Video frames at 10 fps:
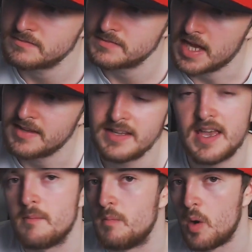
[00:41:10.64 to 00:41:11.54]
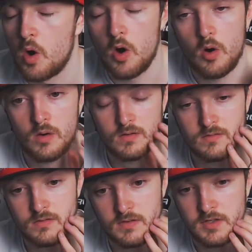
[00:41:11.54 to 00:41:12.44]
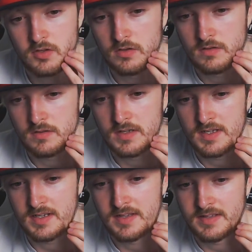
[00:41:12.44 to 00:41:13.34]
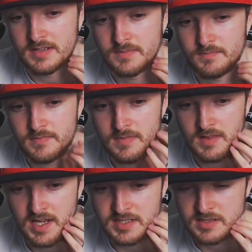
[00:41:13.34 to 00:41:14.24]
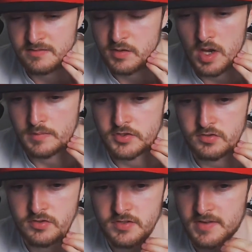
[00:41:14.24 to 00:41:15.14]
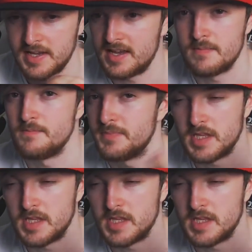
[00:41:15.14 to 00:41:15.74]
then you get more, you know, in the last few episodes of like him, you